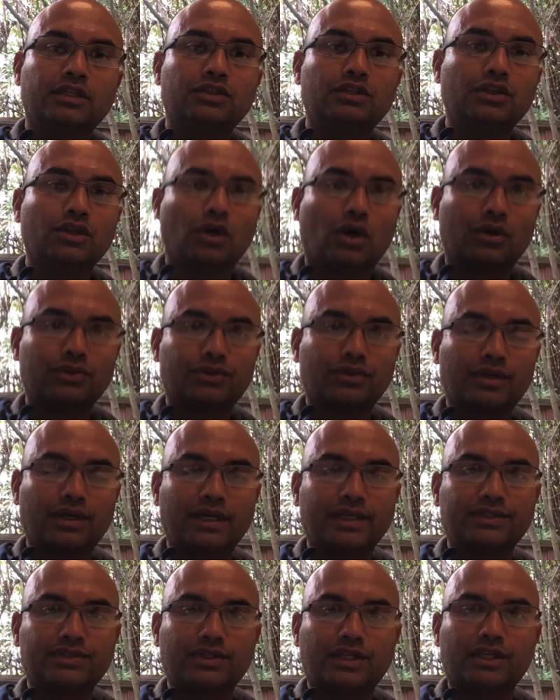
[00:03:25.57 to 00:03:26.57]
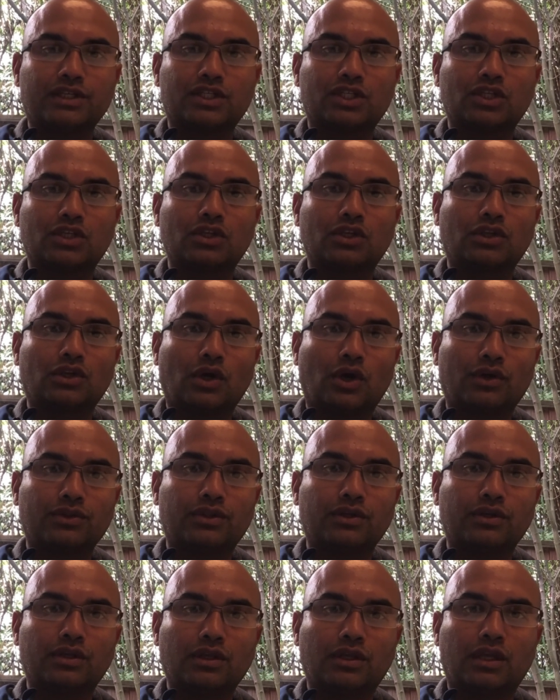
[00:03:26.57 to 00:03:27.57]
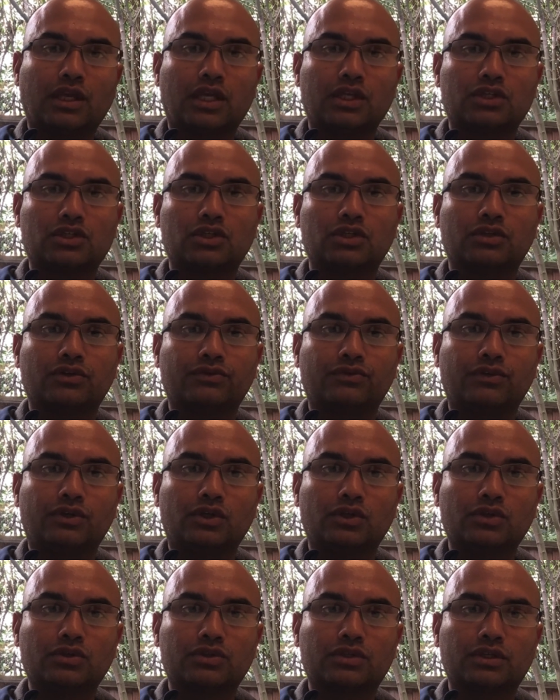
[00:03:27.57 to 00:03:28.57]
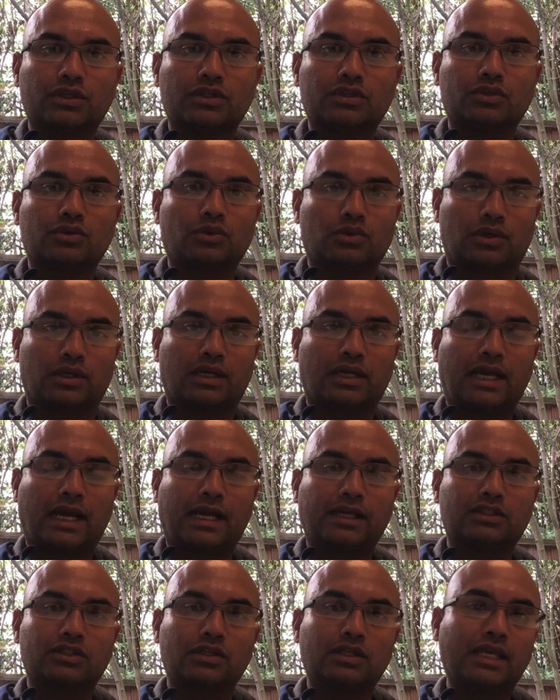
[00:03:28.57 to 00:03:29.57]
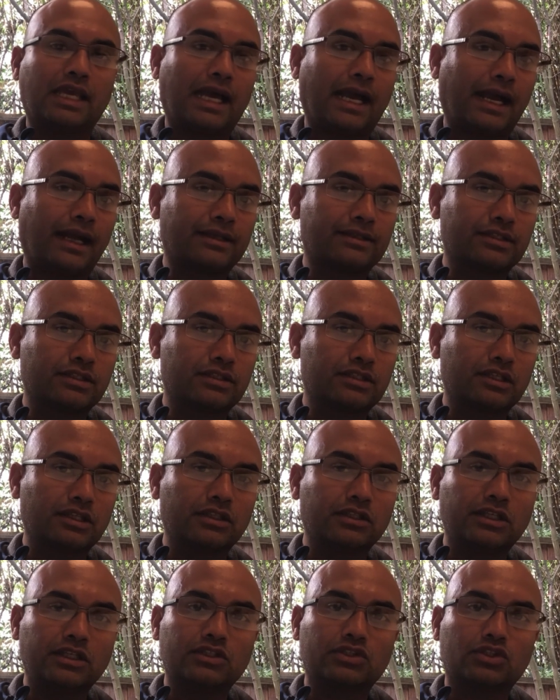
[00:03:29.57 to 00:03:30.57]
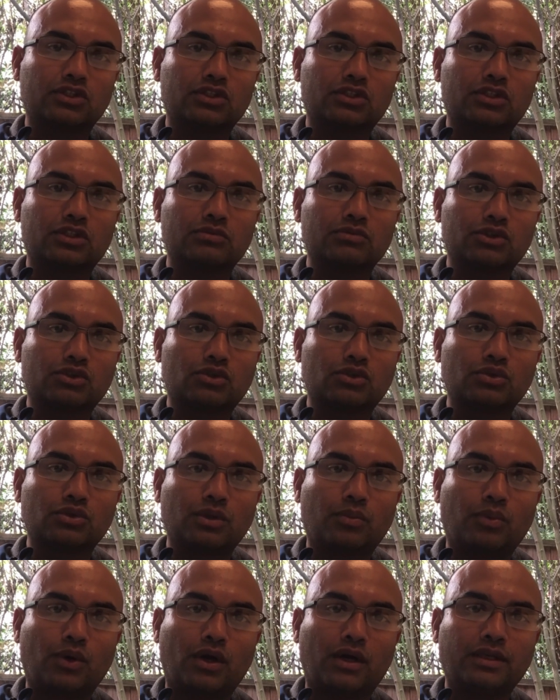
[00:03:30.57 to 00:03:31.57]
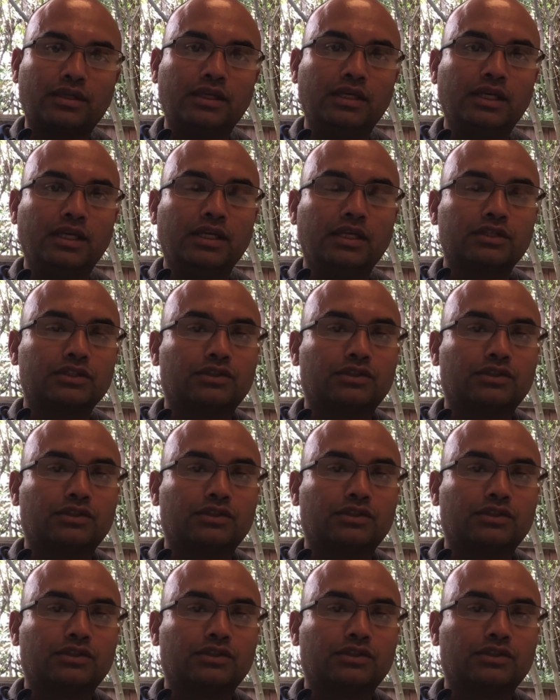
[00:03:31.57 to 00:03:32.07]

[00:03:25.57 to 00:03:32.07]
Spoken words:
the authorization and authentication of users who are actually accessing these systems through the bot.